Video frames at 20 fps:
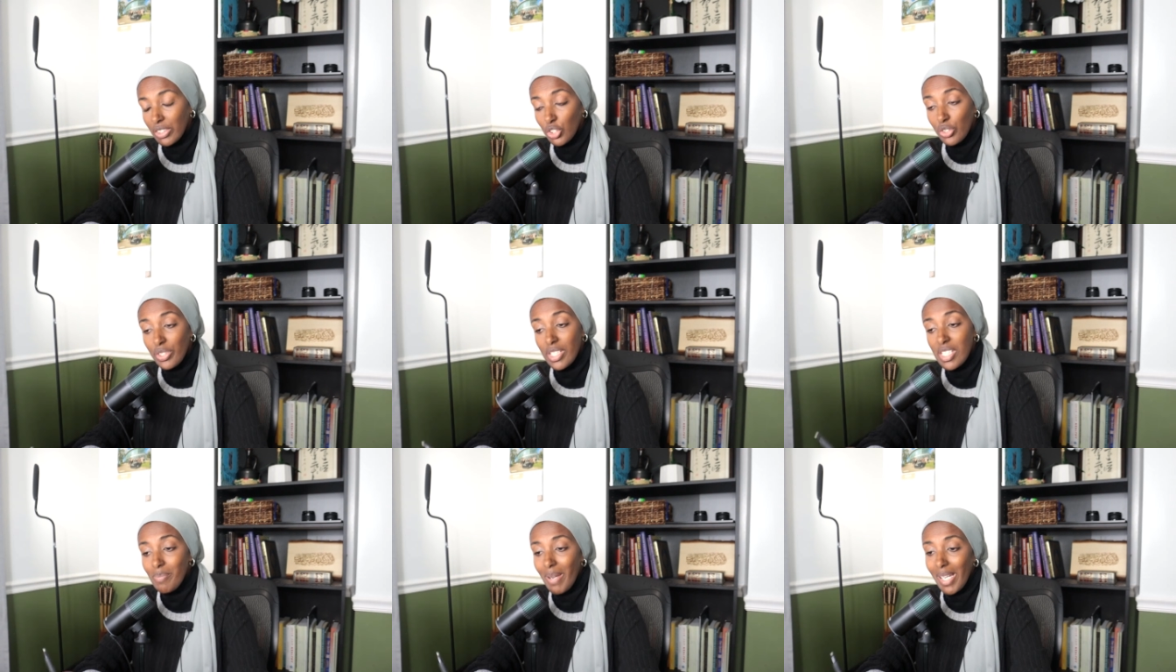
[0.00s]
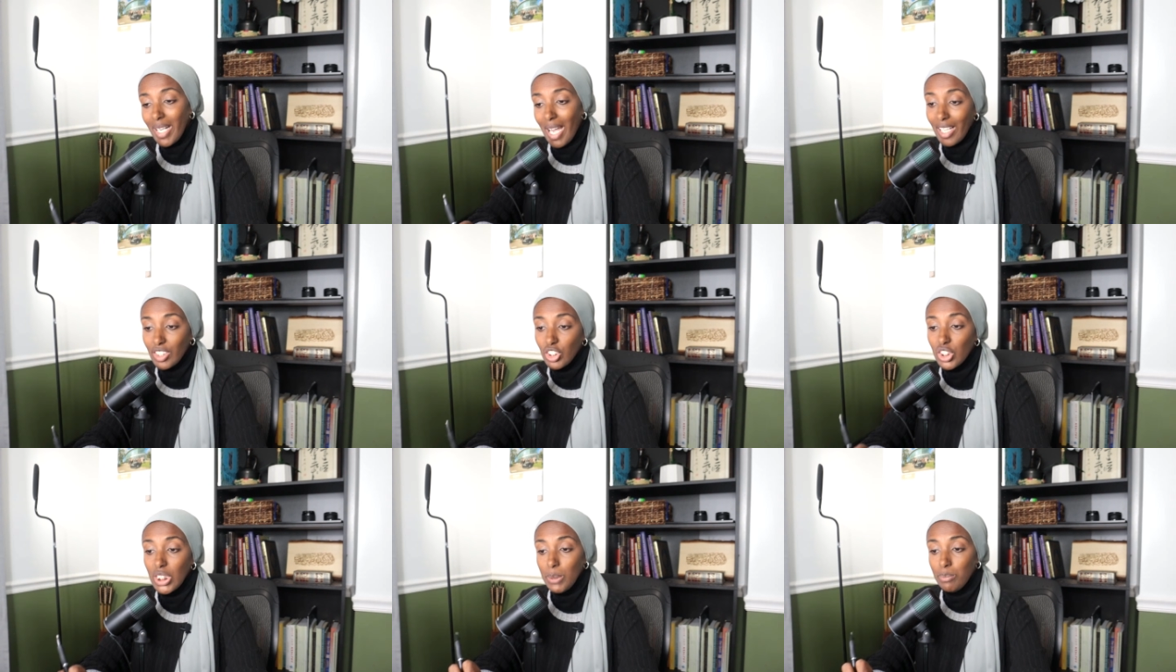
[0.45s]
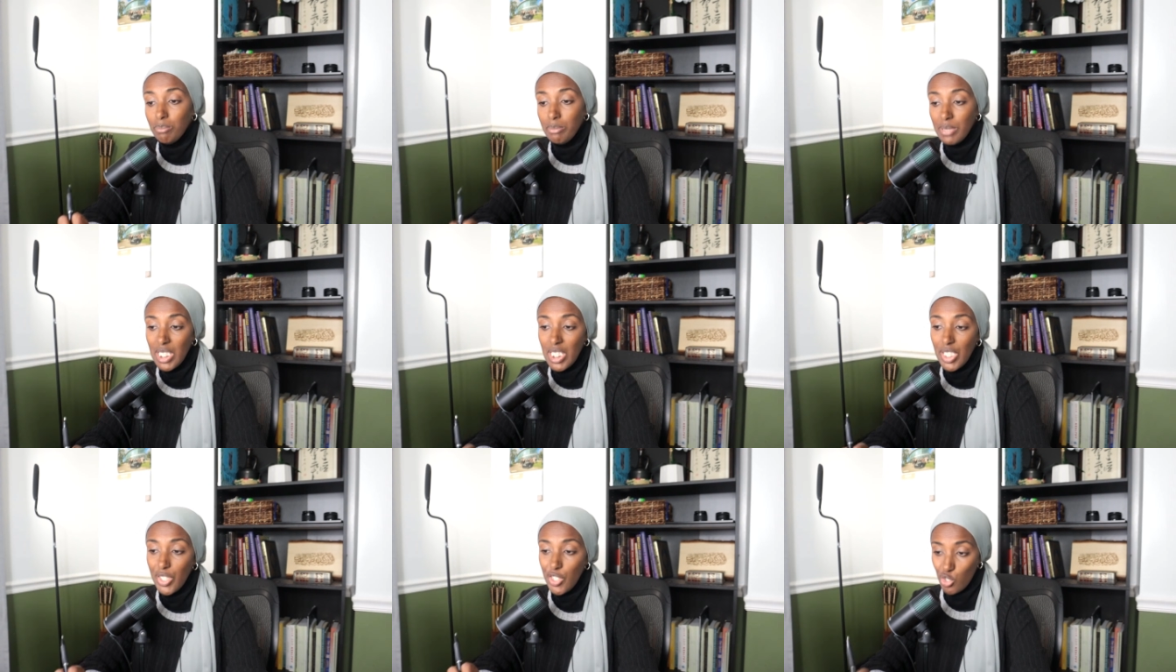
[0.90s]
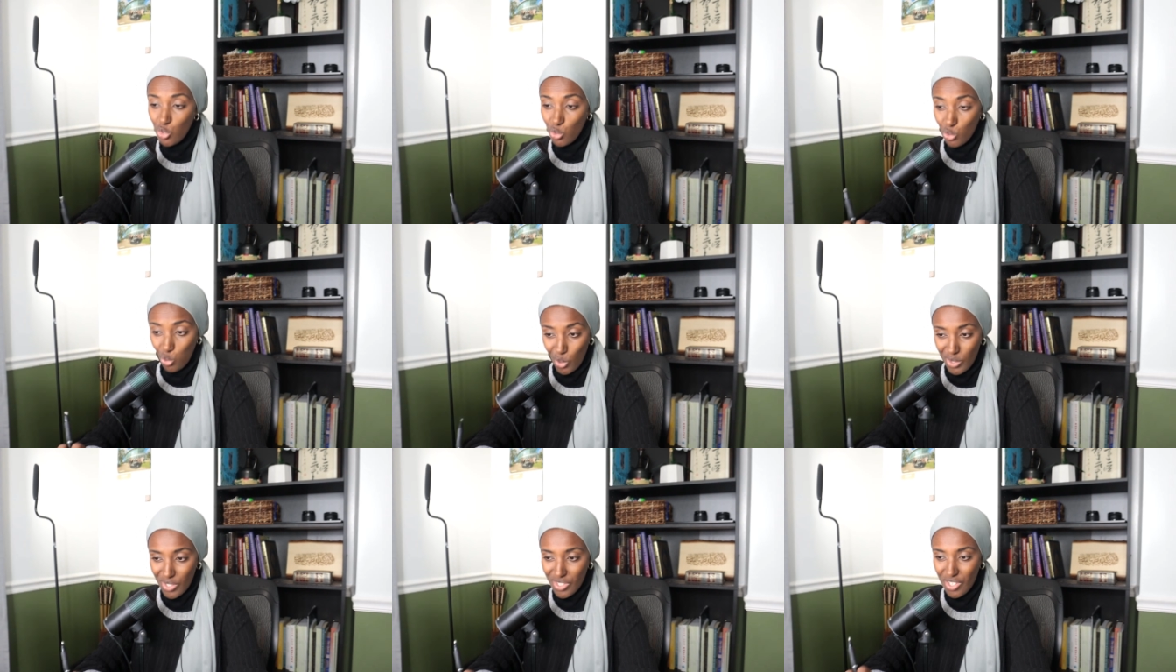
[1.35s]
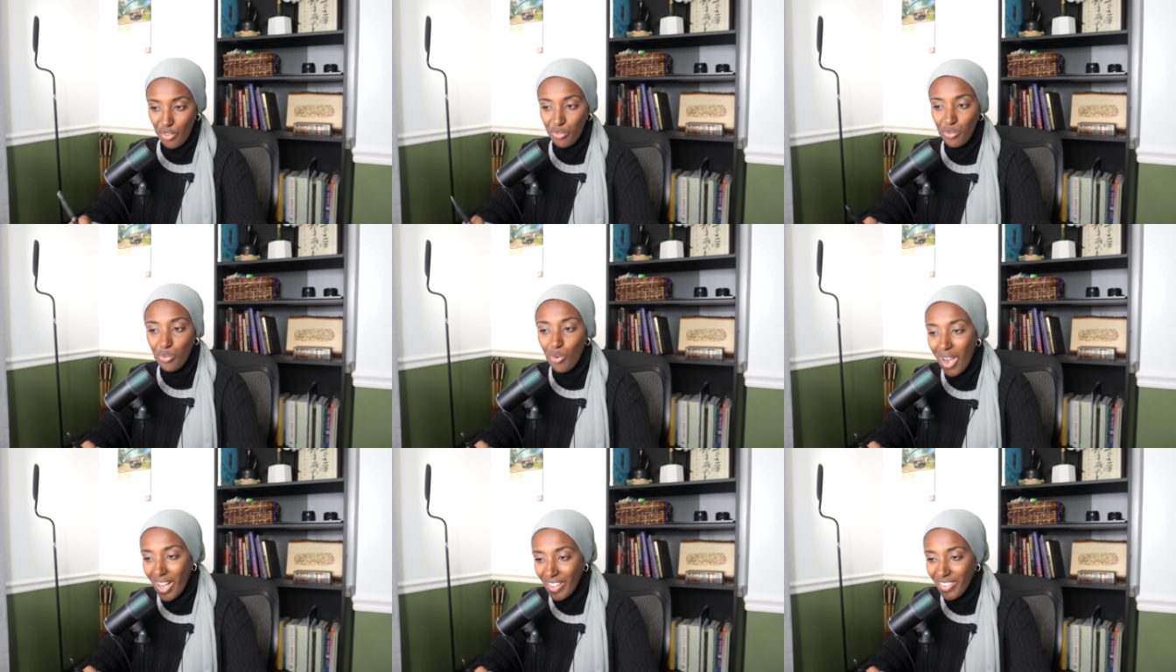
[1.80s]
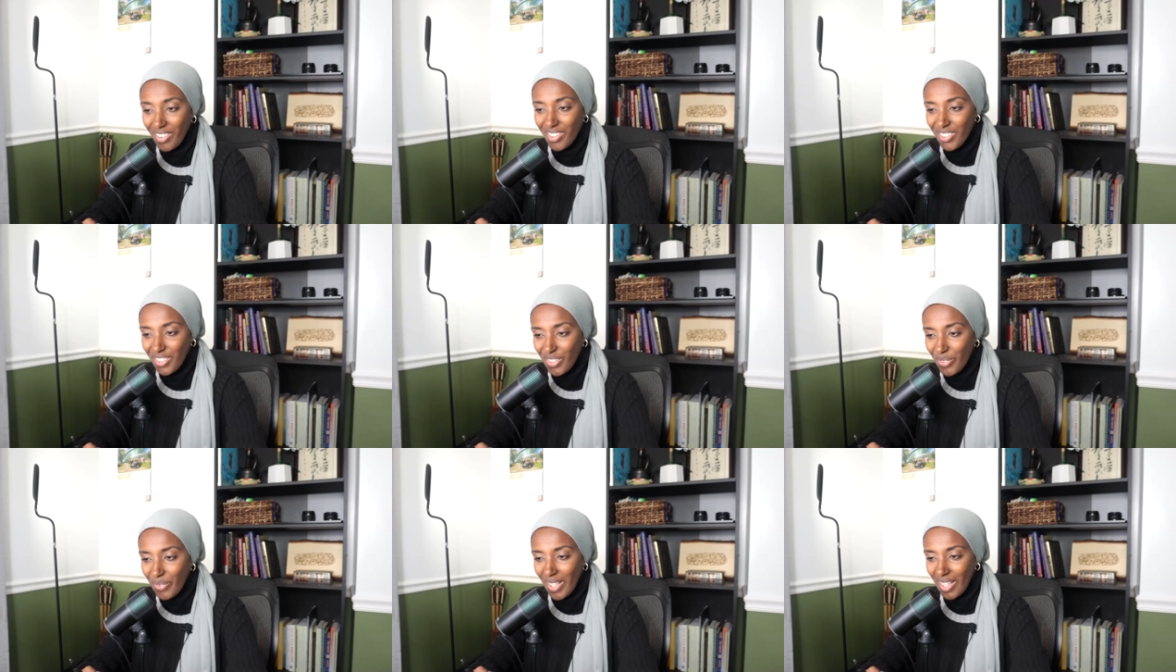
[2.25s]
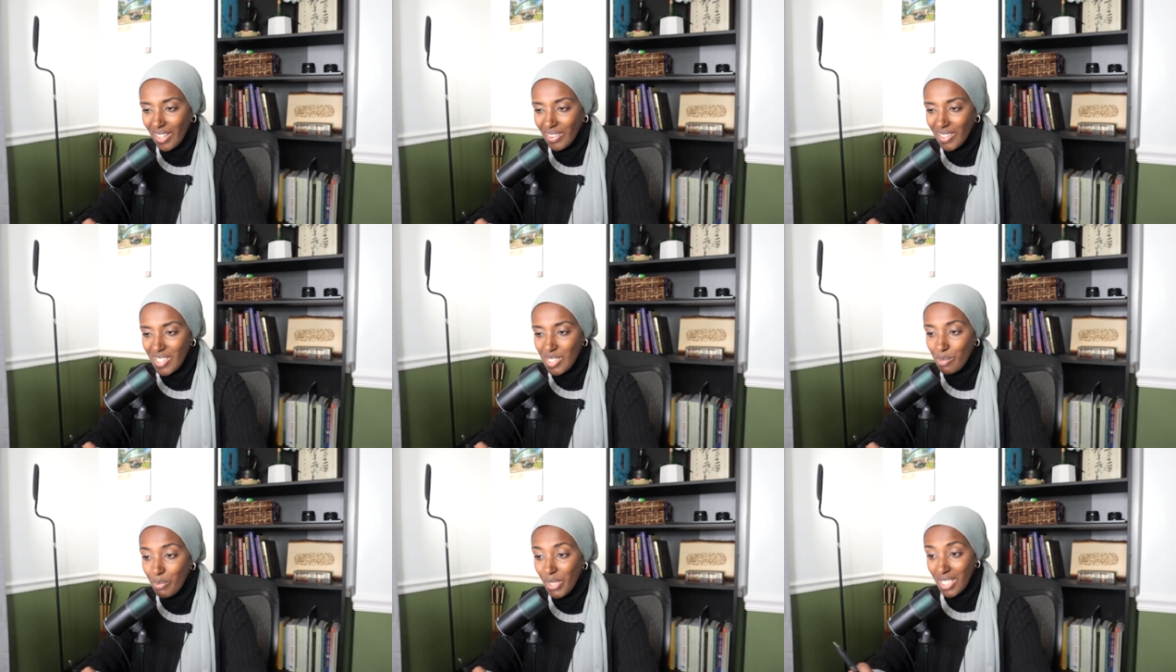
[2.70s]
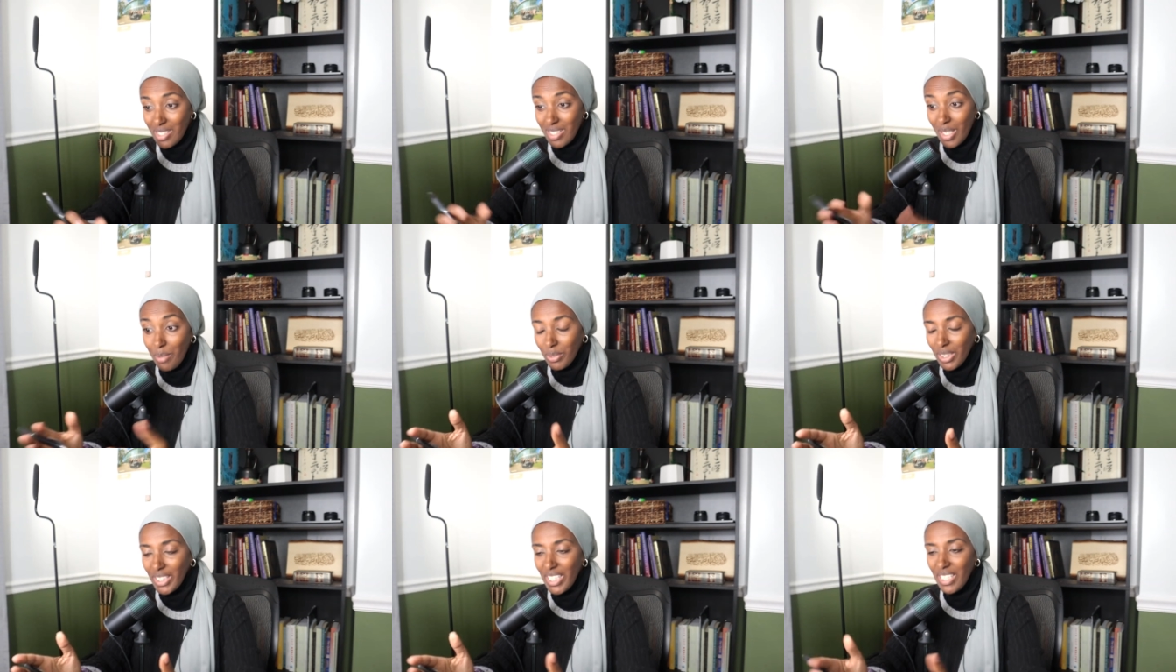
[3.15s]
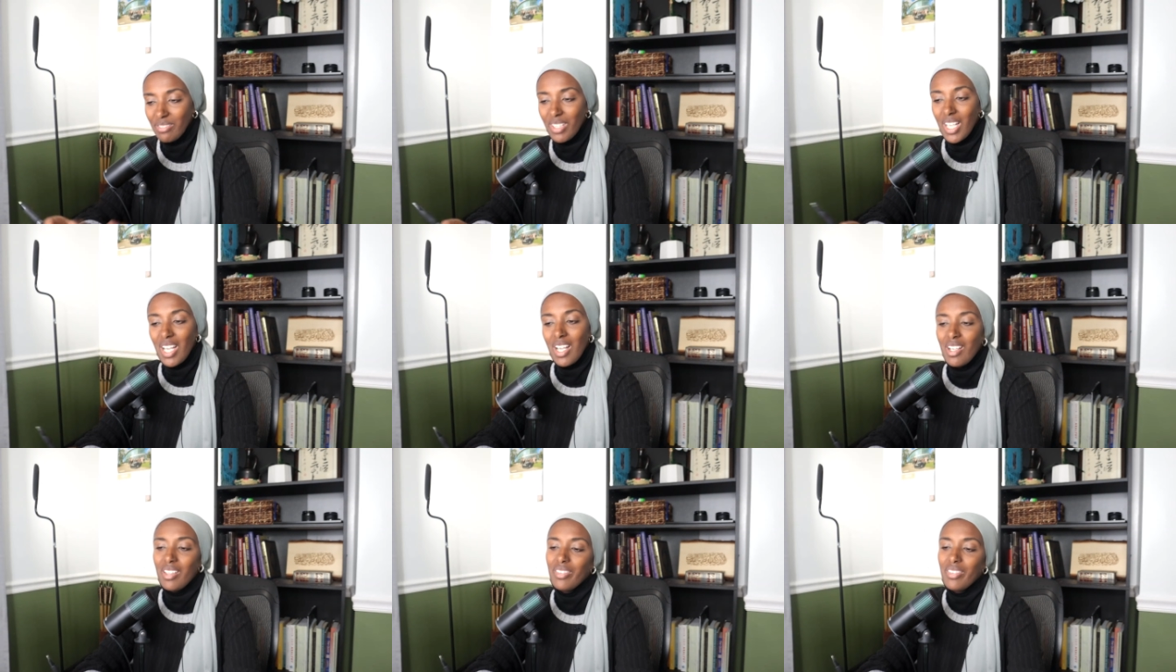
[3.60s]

So this might actually be the source of why they're doing this, because they believe